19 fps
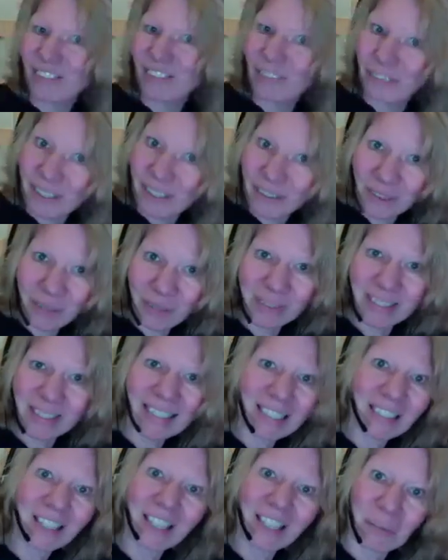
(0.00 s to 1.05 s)
feels almost like
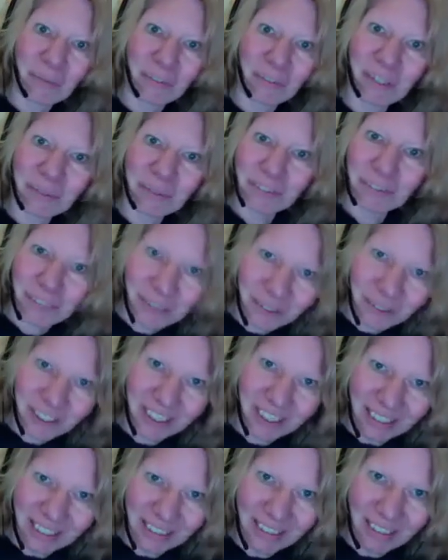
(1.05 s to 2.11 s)
I come from the
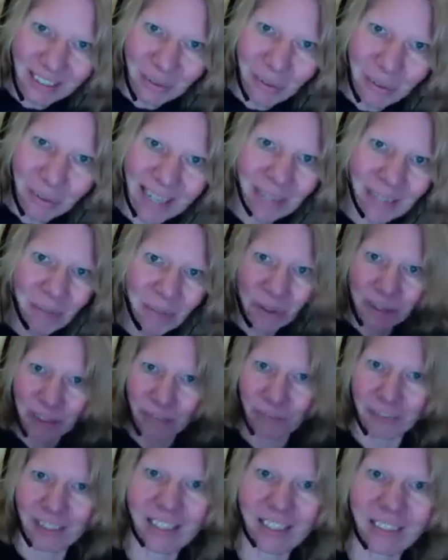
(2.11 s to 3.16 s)
future, while I'm also feeling